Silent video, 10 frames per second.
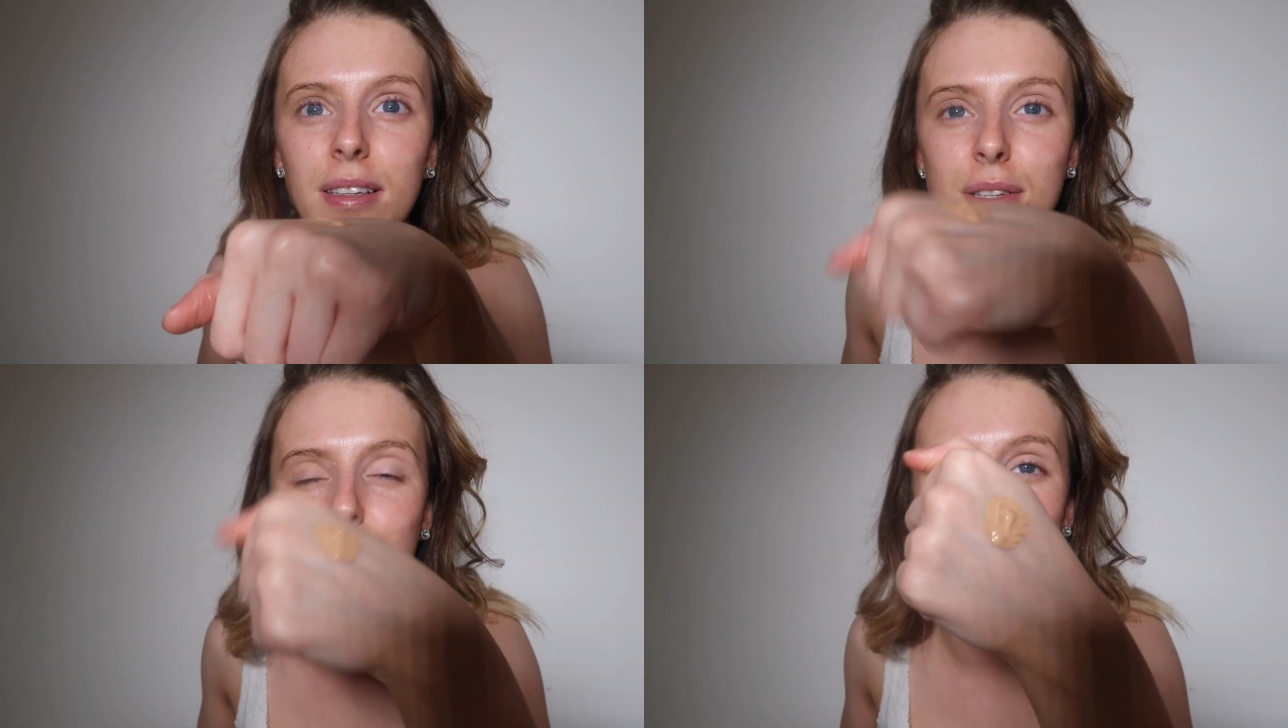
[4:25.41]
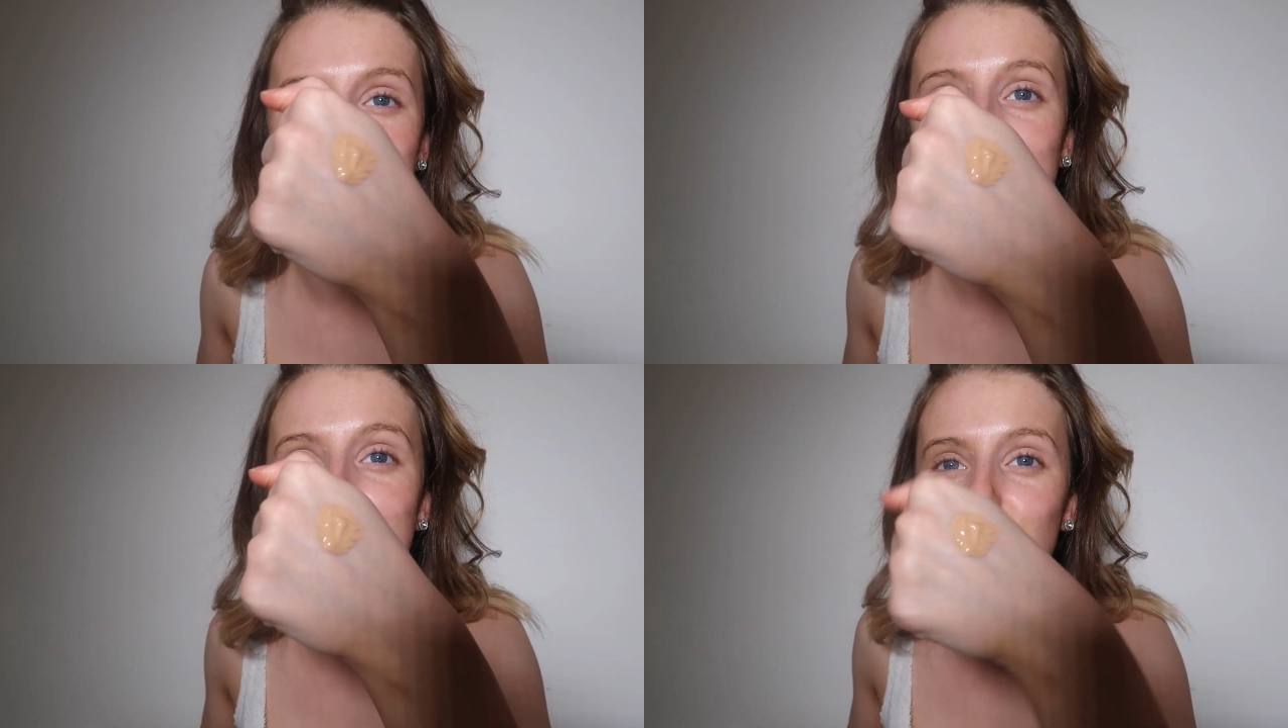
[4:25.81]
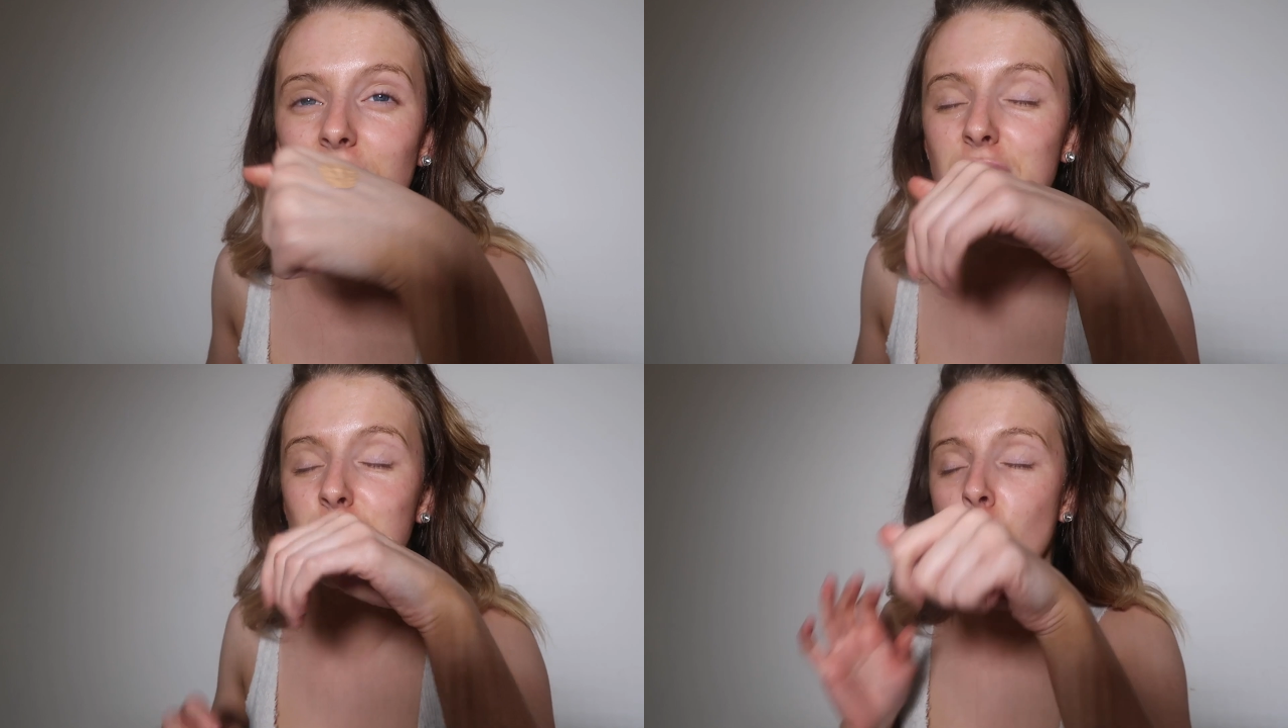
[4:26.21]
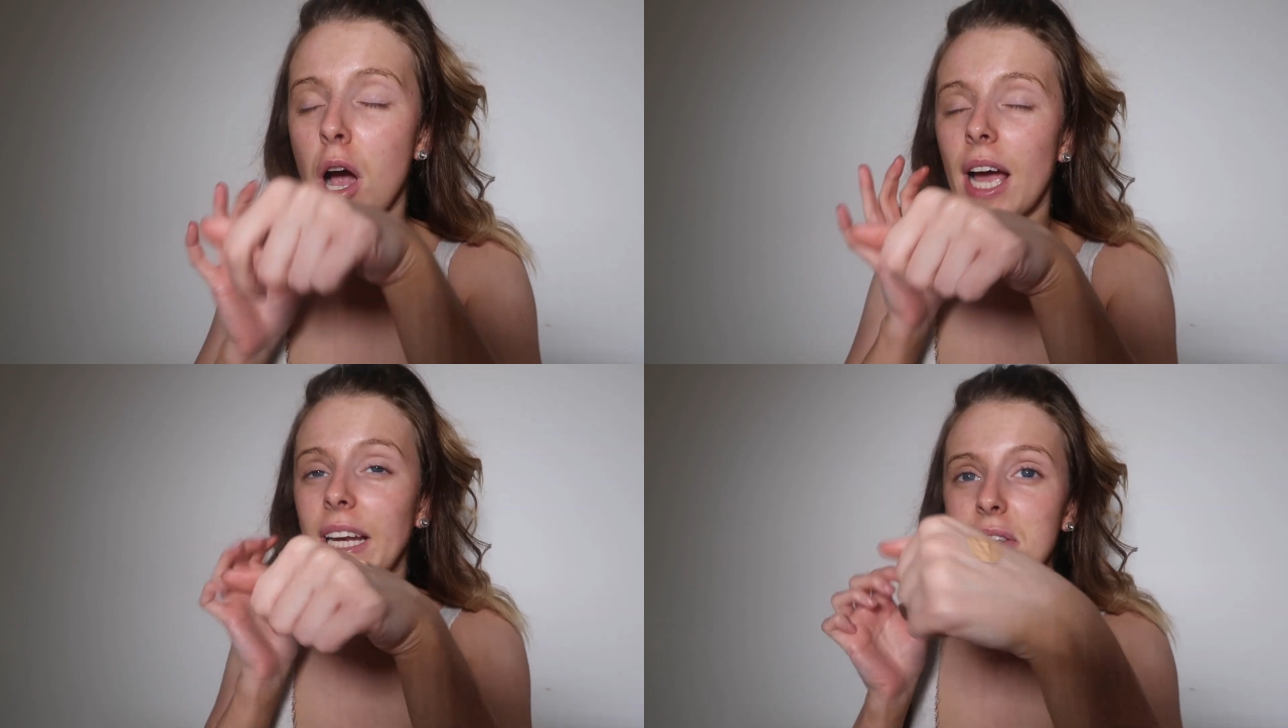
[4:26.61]
So it's literally a
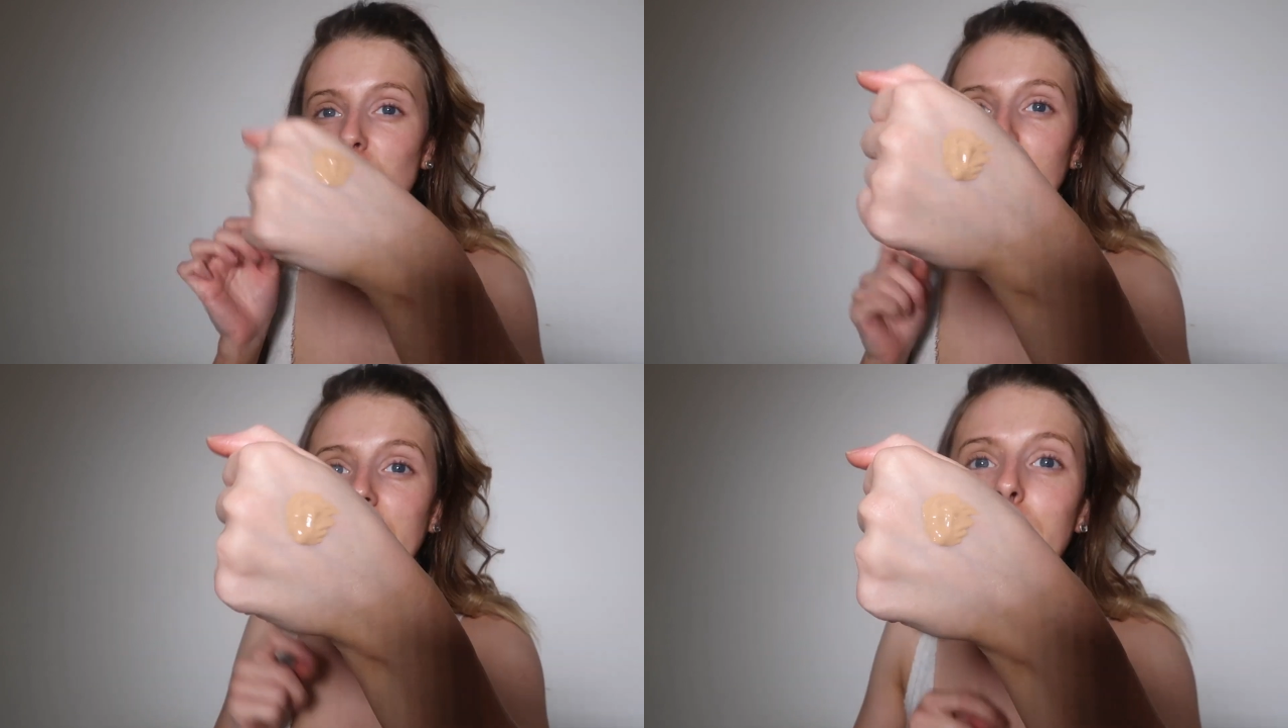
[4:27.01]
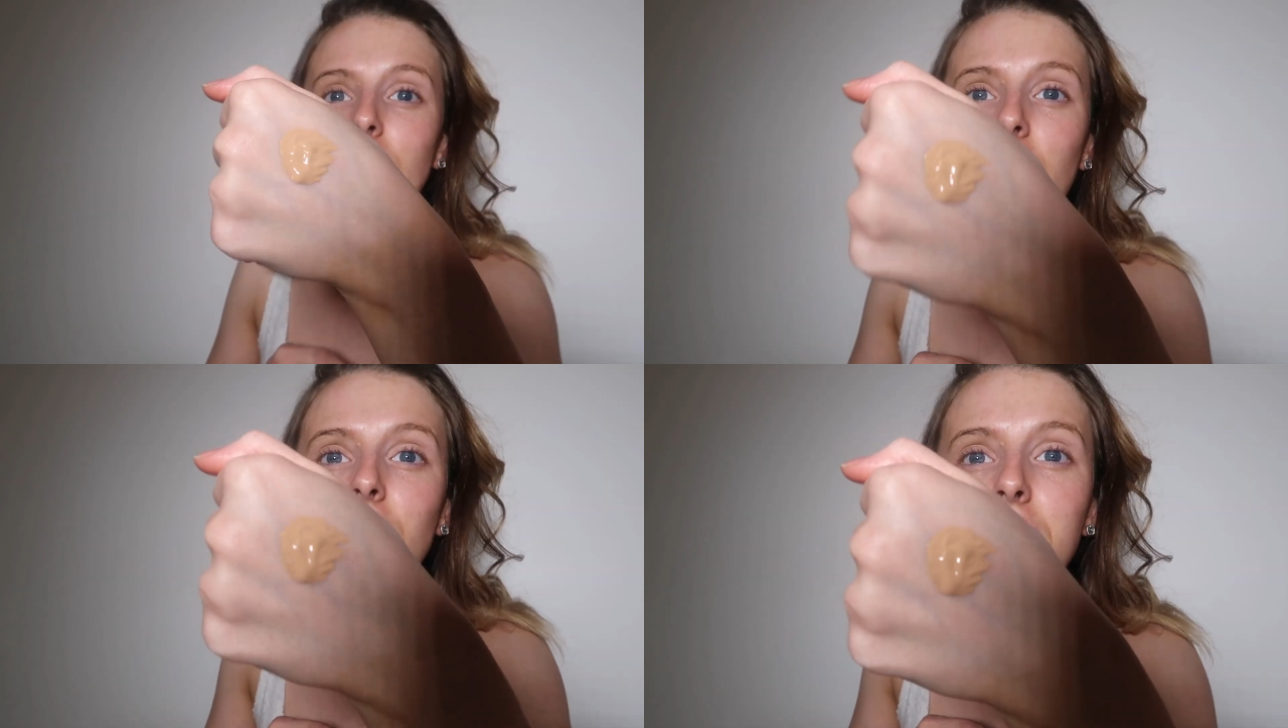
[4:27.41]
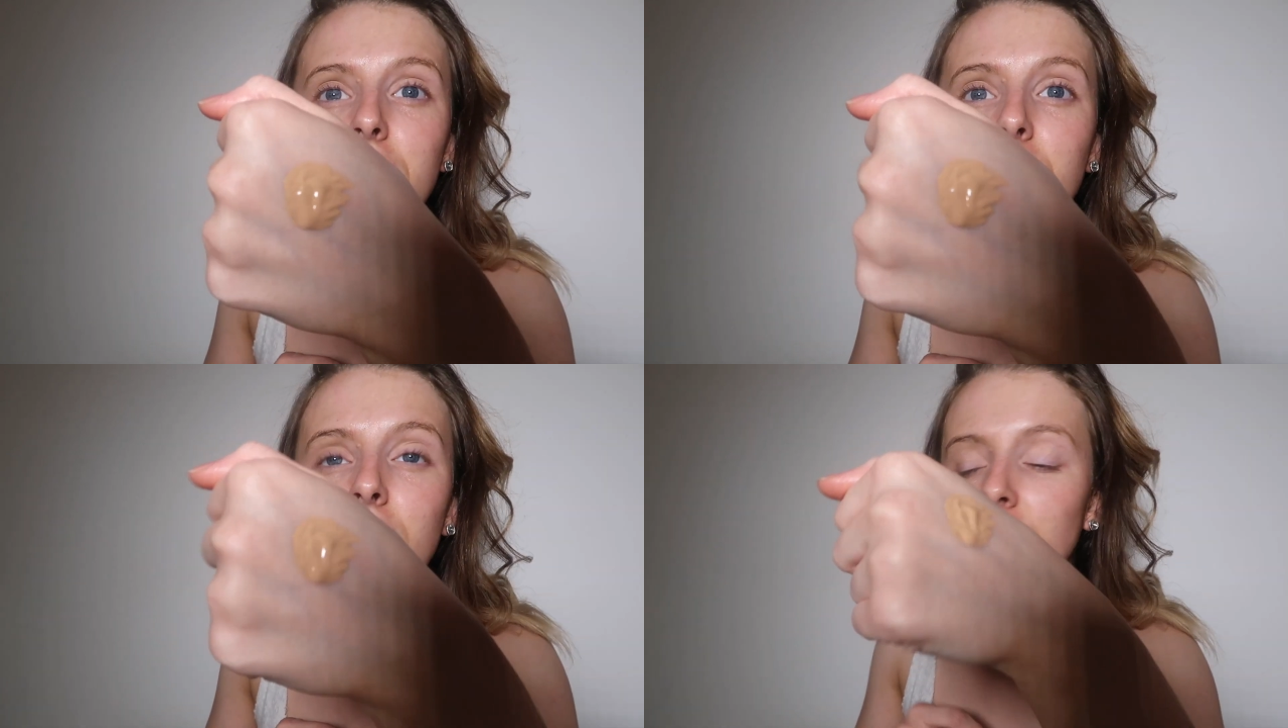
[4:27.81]
tiny amount,